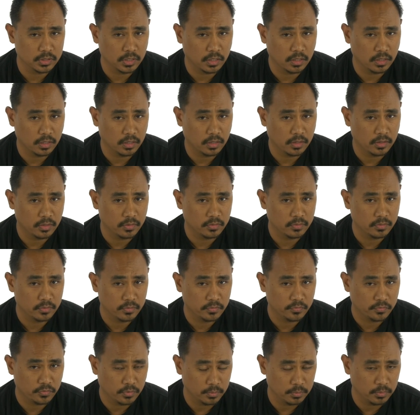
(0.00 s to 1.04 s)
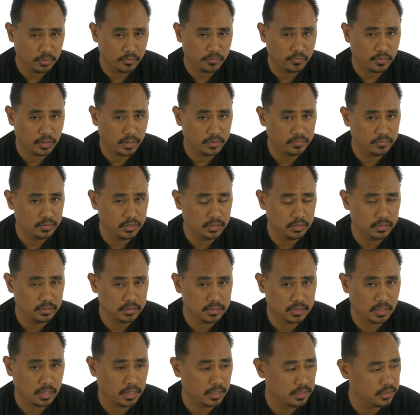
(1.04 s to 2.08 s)
from the 5D
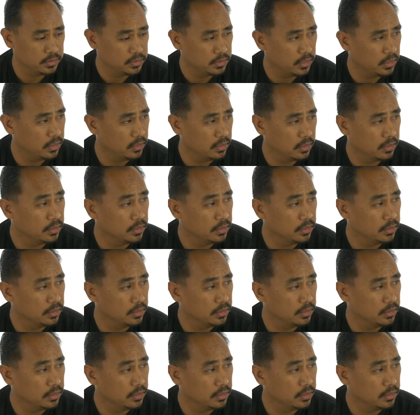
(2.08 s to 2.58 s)
size and